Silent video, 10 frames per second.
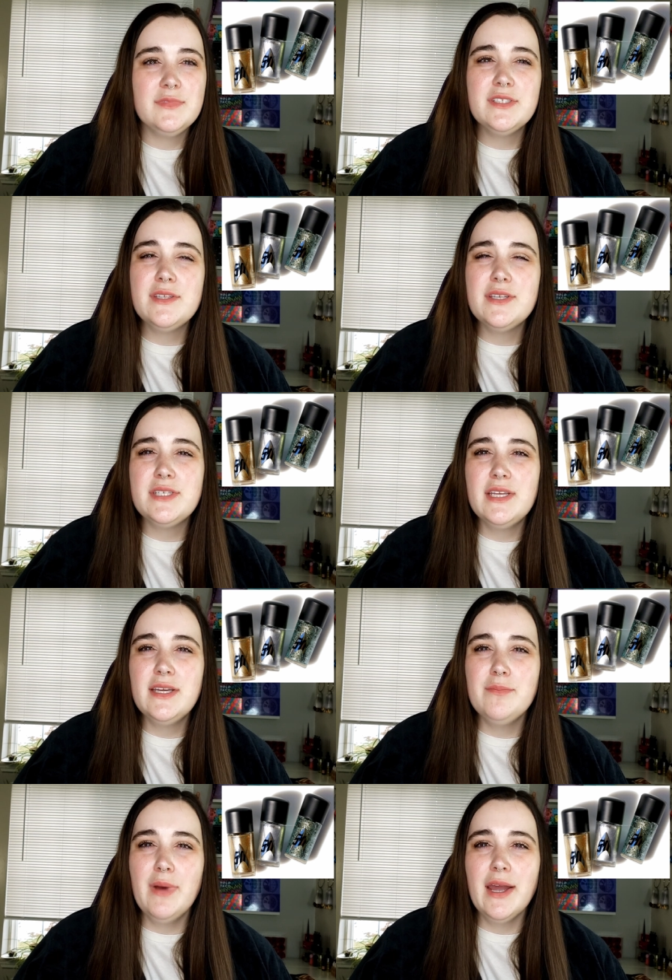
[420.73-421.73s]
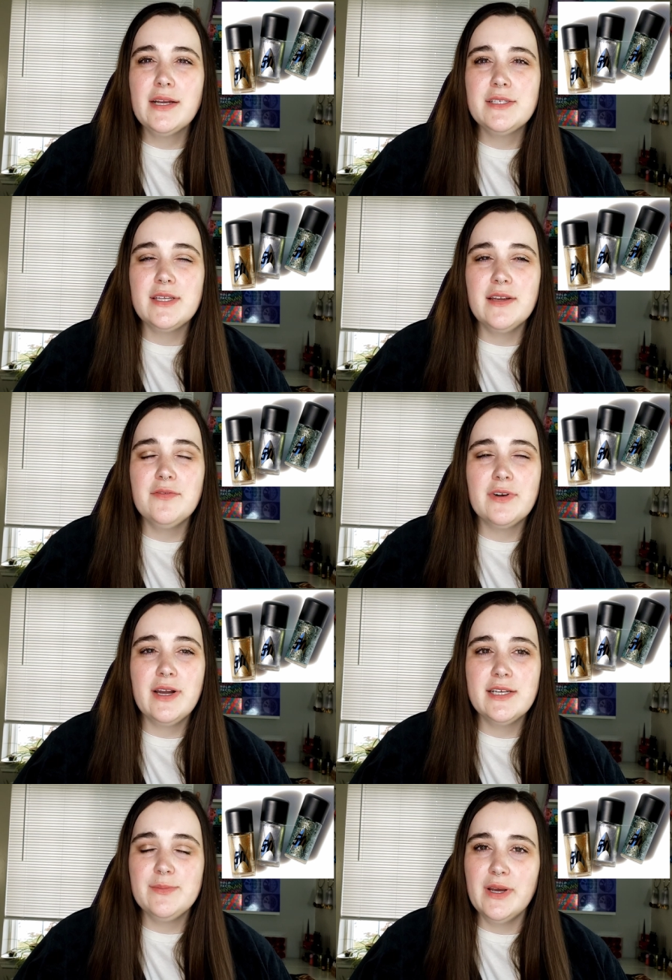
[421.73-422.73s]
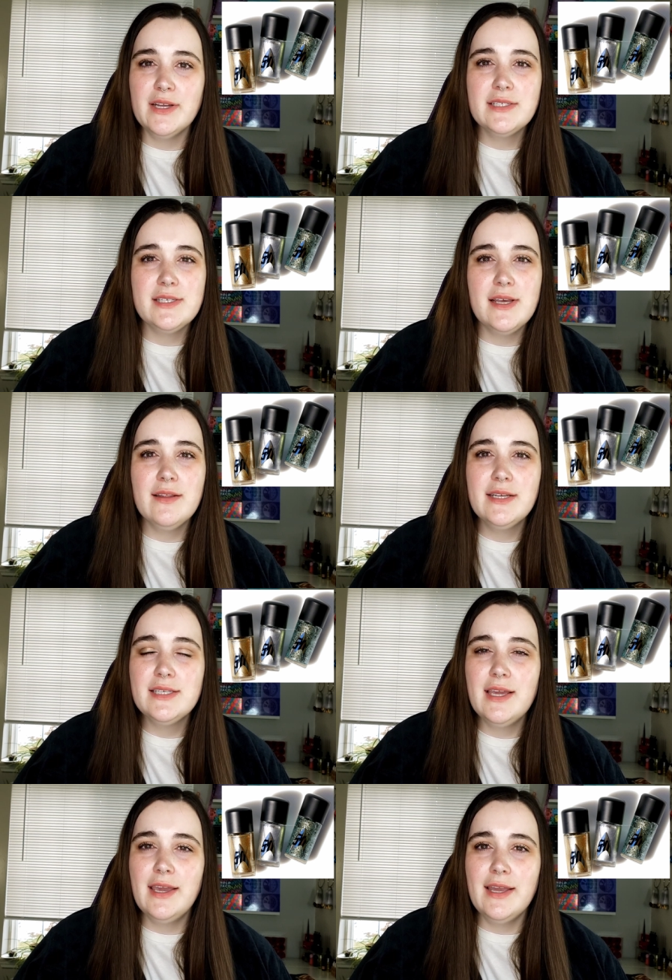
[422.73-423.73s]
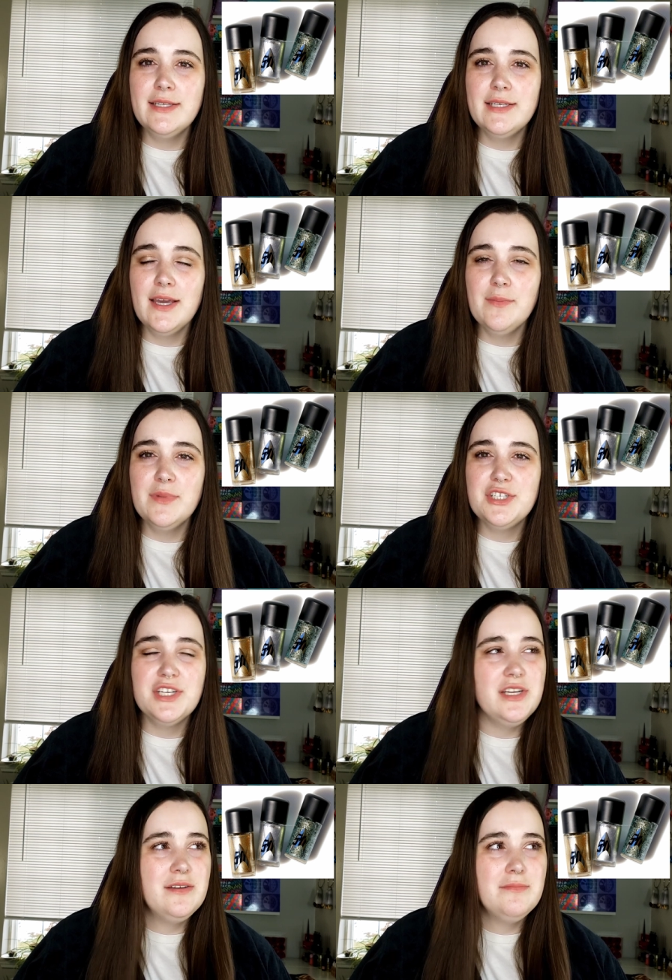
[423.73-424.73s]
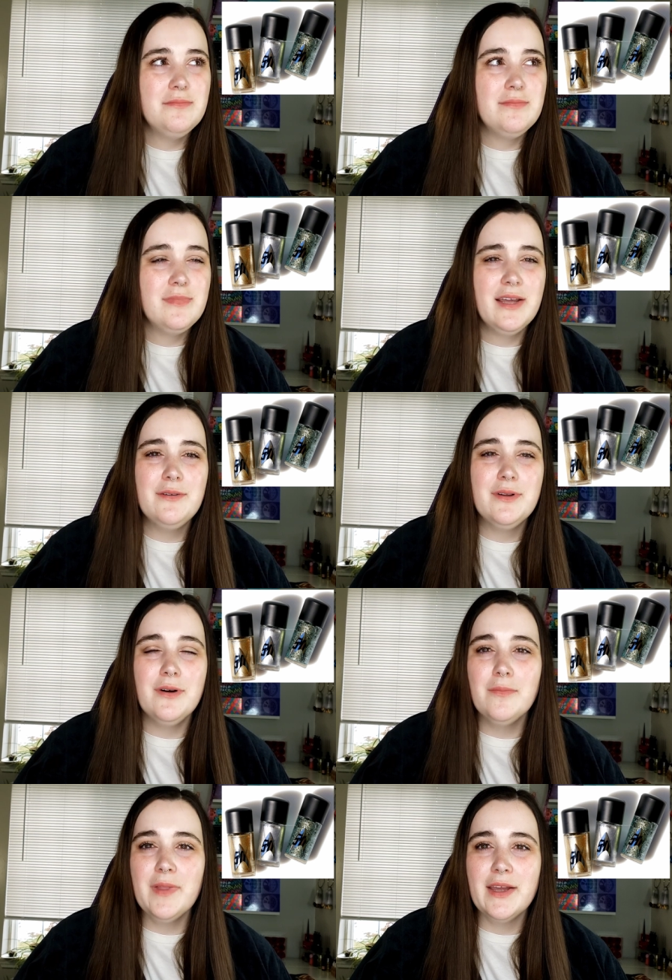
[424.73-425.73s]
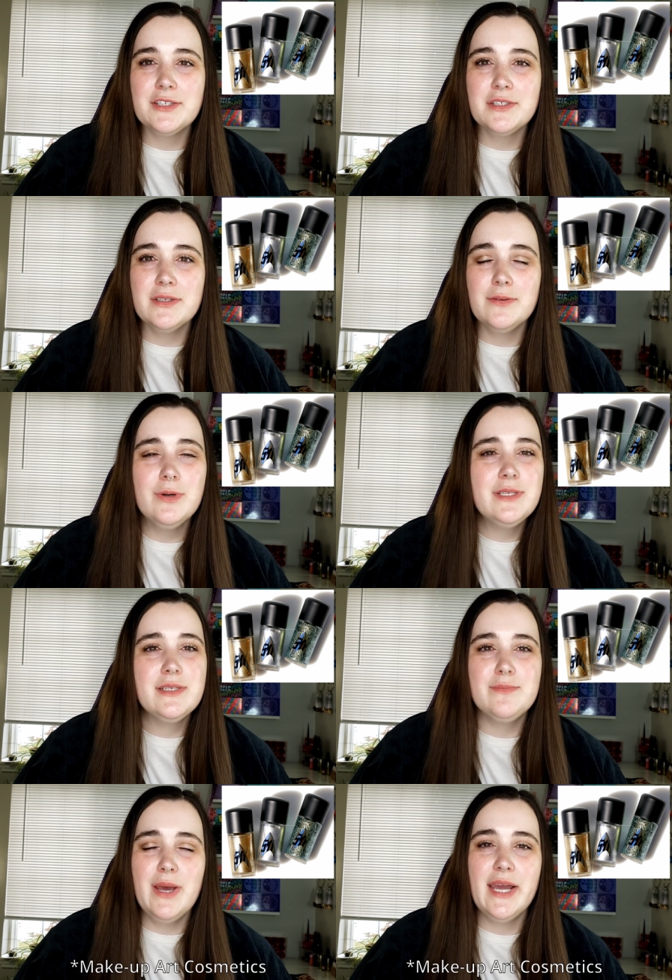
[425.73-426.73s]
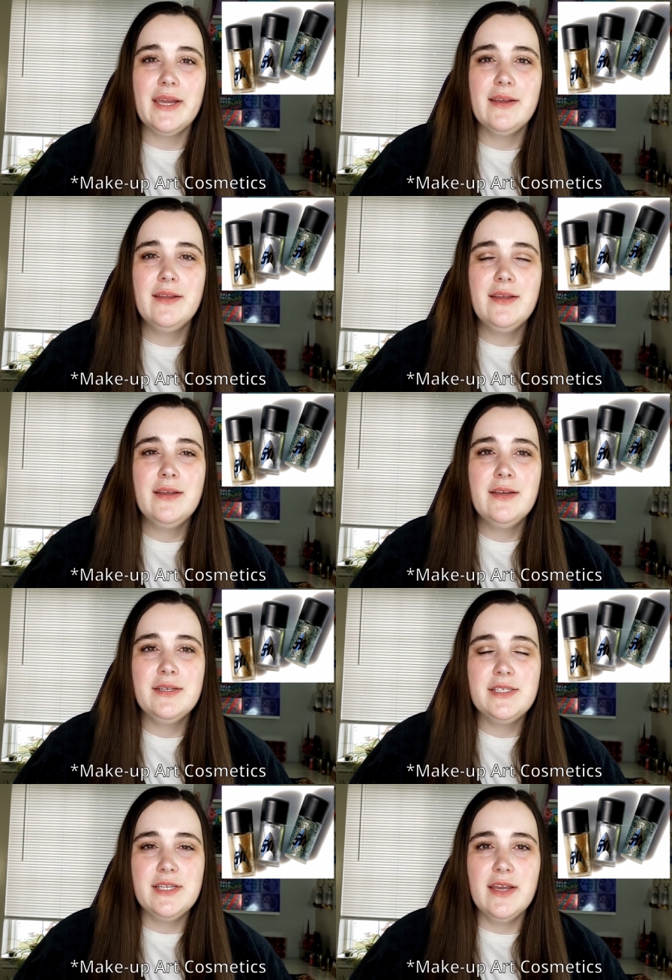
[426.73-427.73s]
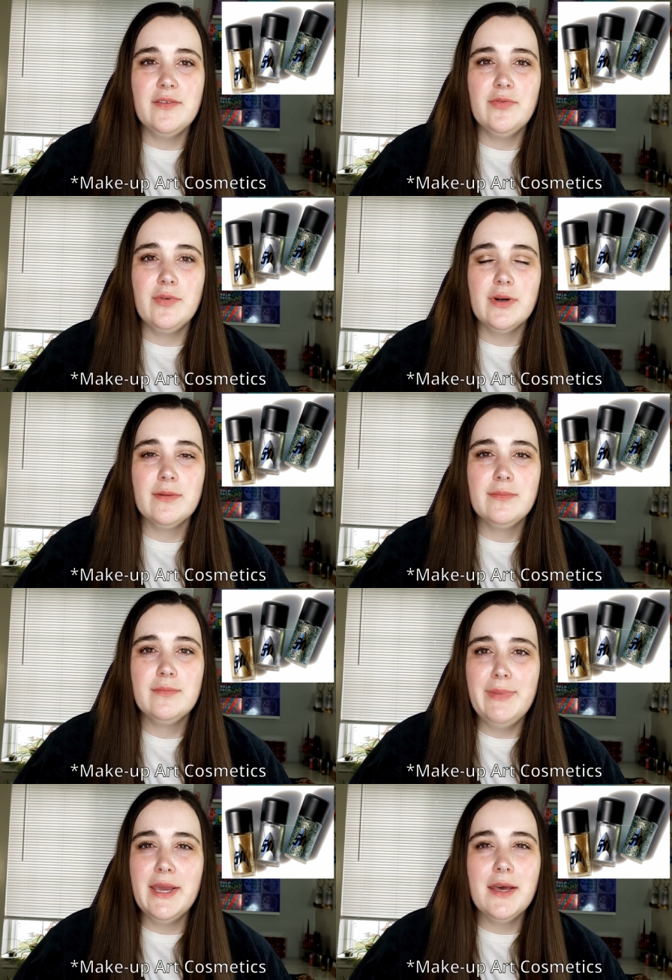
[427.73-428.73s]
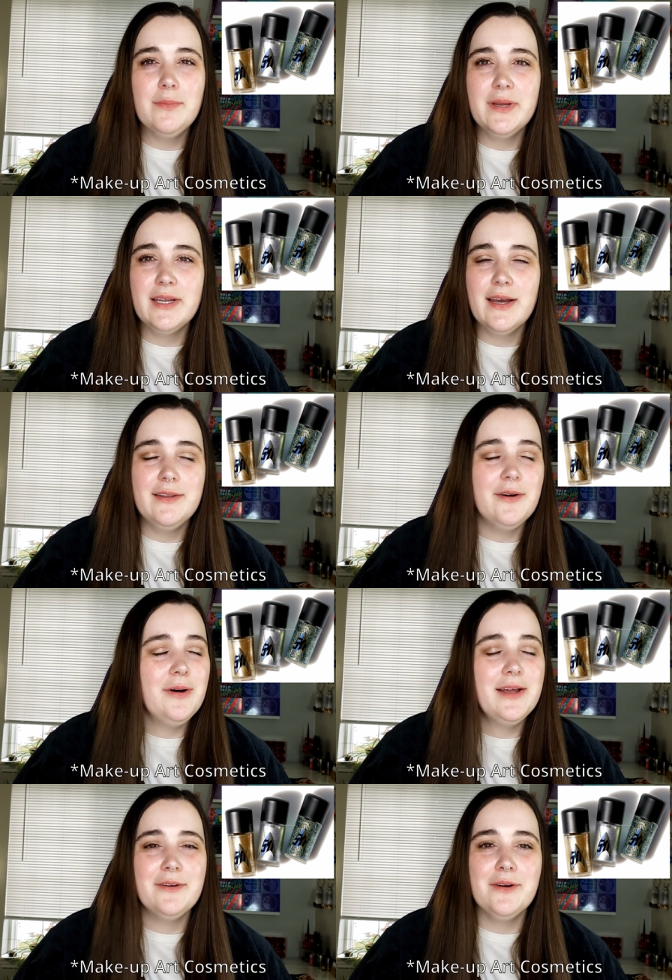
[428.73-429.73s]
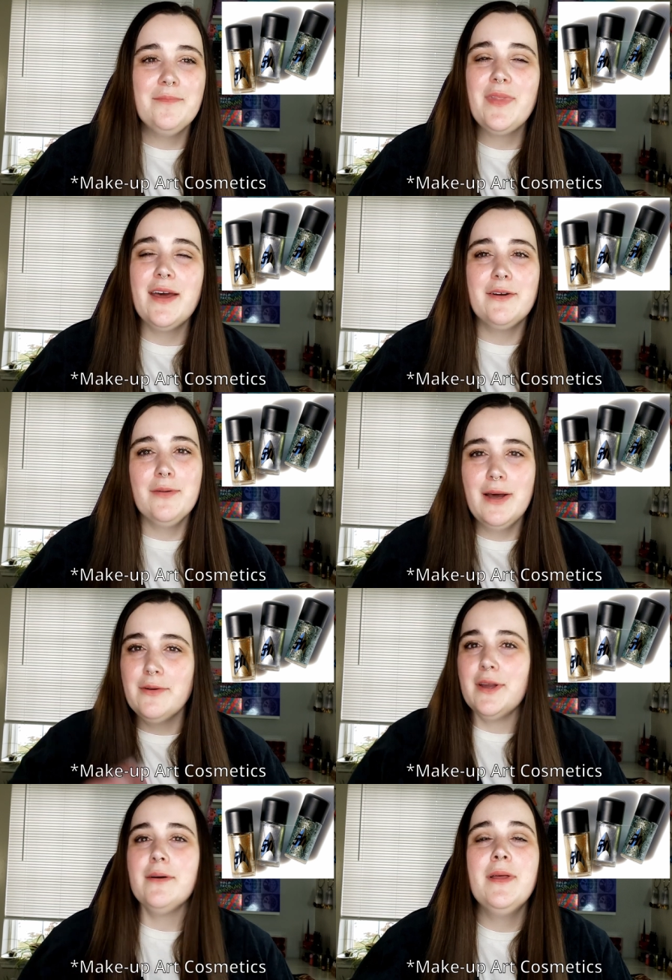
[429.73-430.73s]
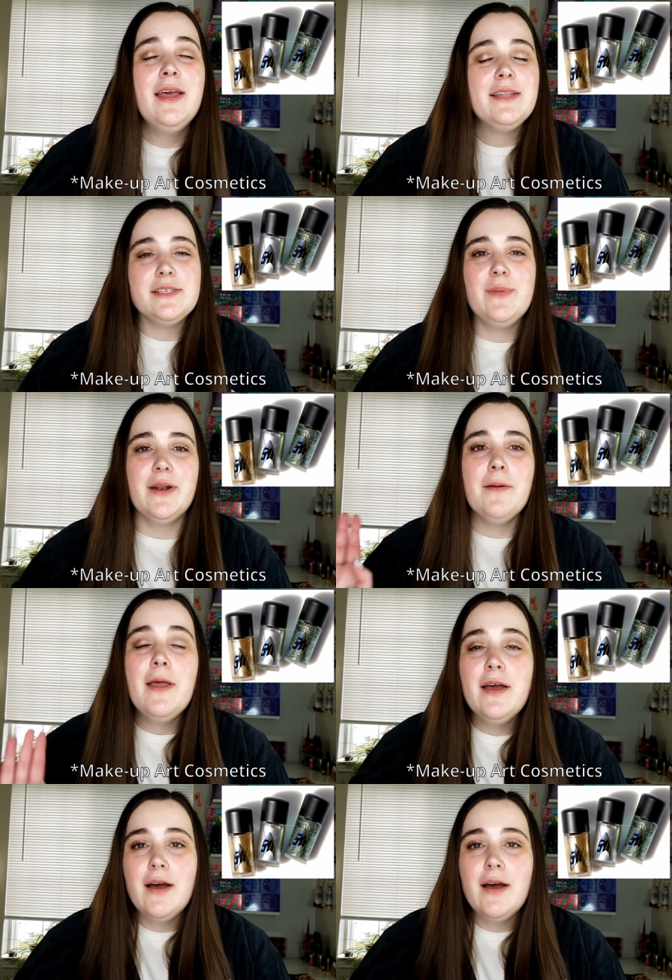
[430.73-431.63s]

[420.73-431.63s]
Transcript: Does the C in MAC stand for cosmetics? Is that like saying ATM machine? I don't know, actually. What does MAC stand for. Makeup and, no, I don't know. I don't know. I don't care. It doesn't matter.